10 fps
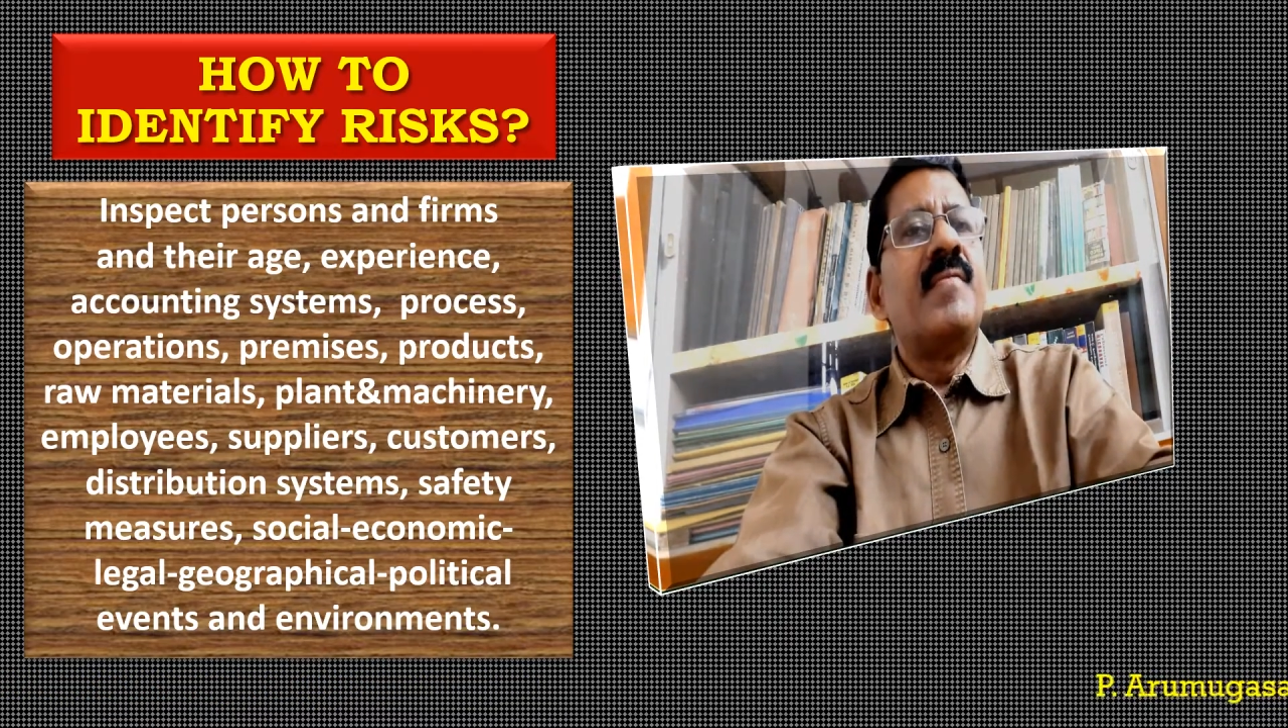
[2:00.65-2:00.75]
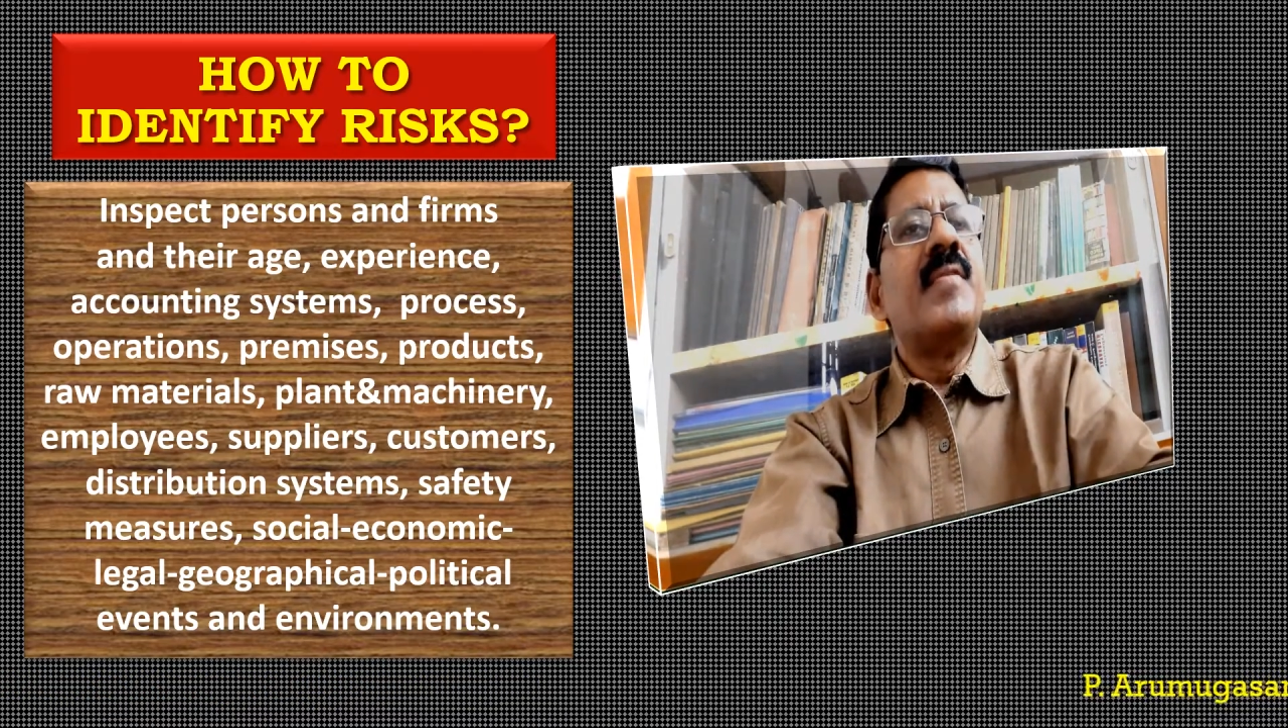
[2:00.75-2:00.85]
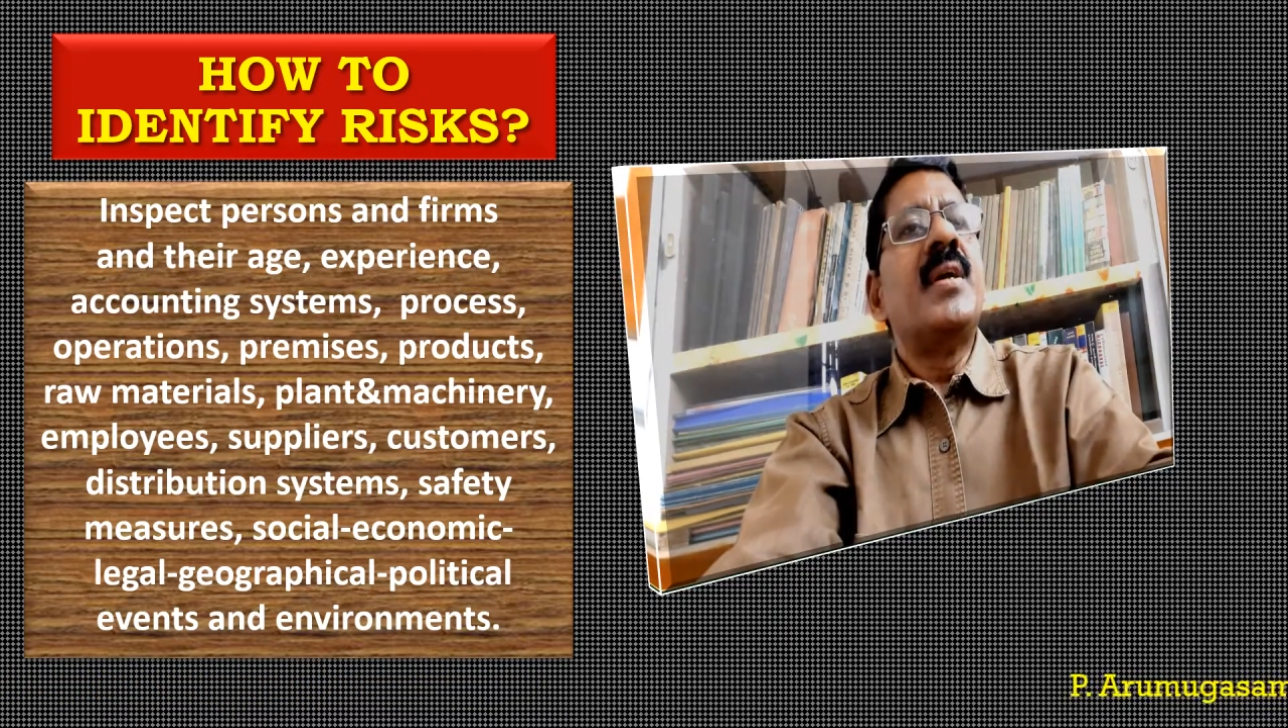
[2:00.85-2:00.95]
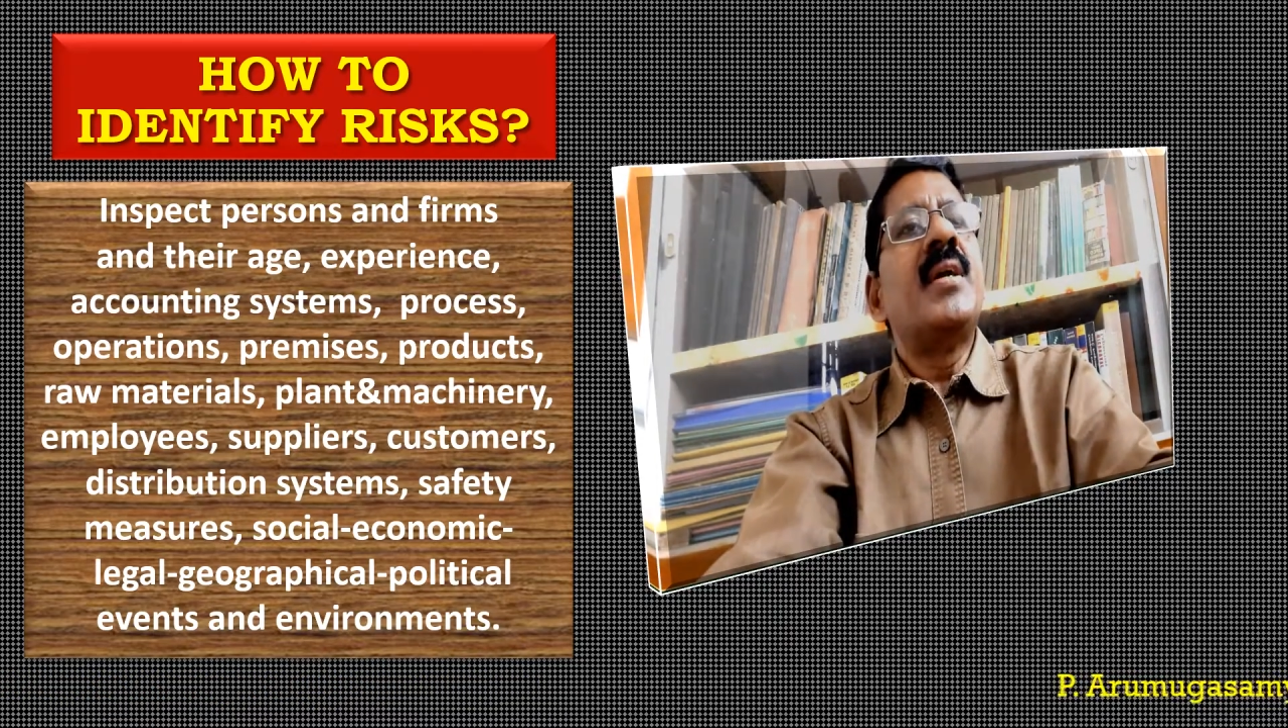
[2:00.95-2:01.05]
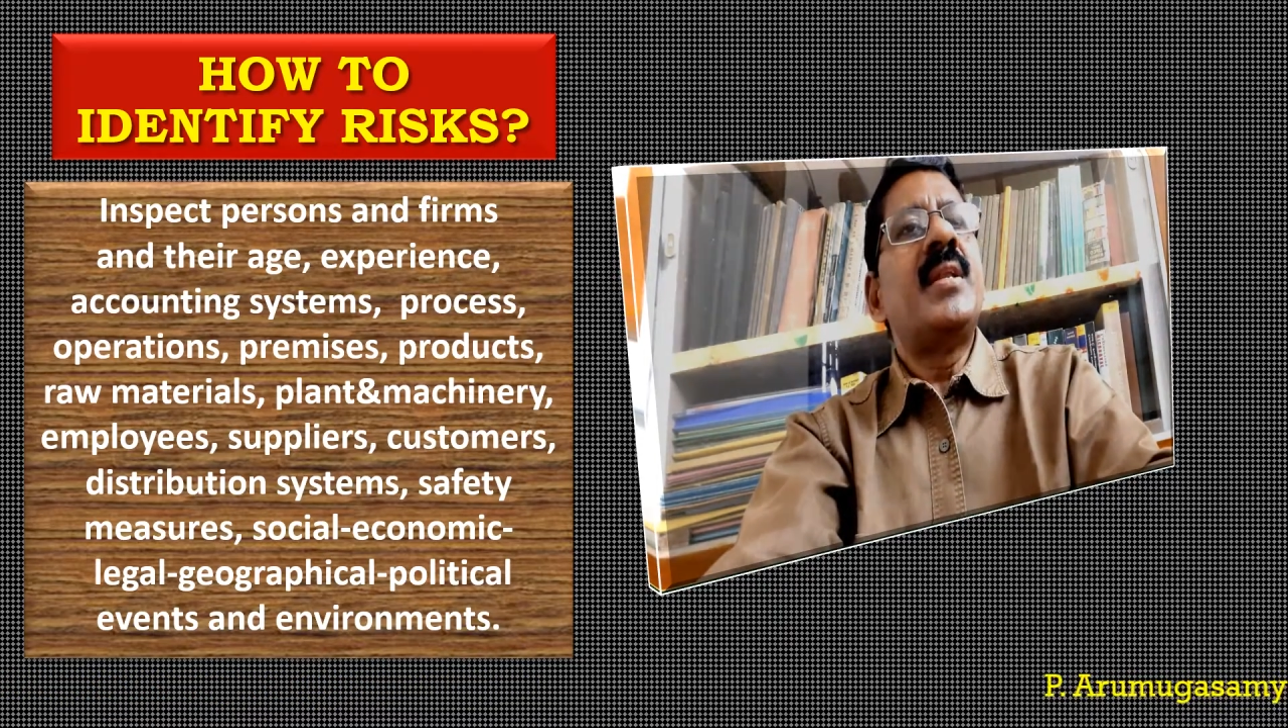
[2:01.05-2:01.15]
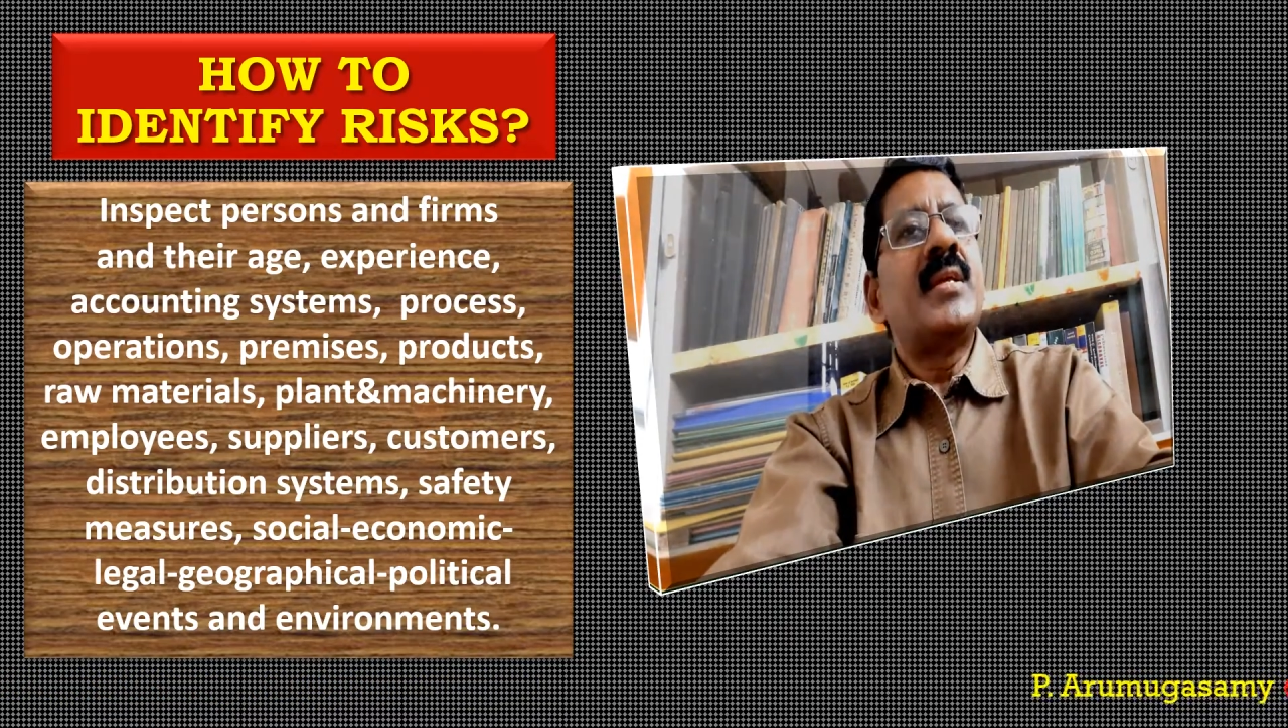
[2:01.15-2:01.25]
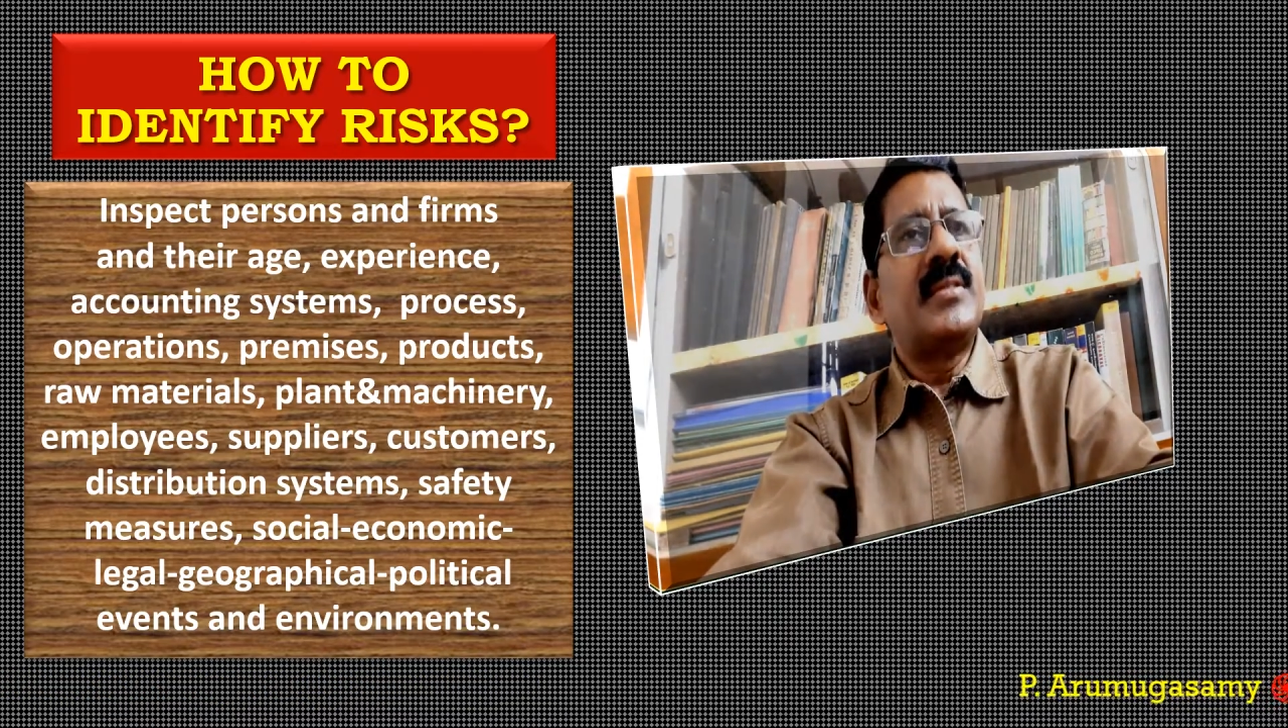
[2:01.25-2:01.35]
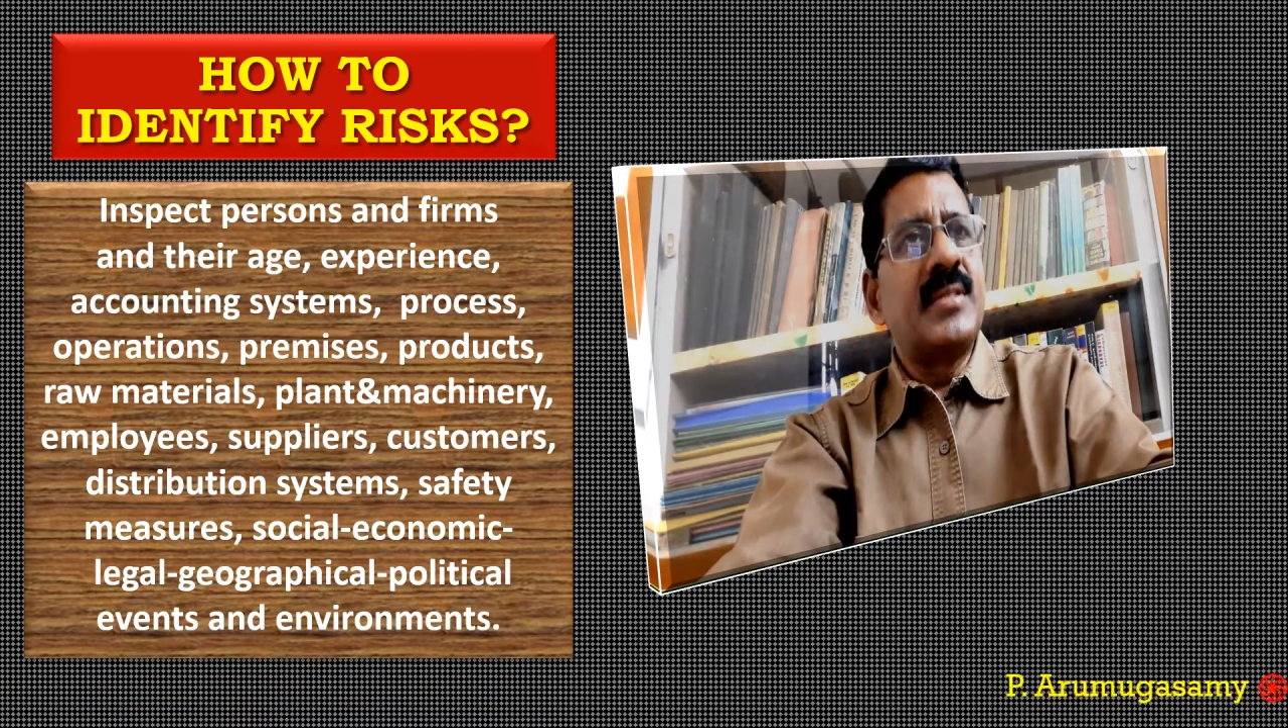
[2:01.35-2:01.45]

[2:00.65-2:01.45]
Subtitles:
various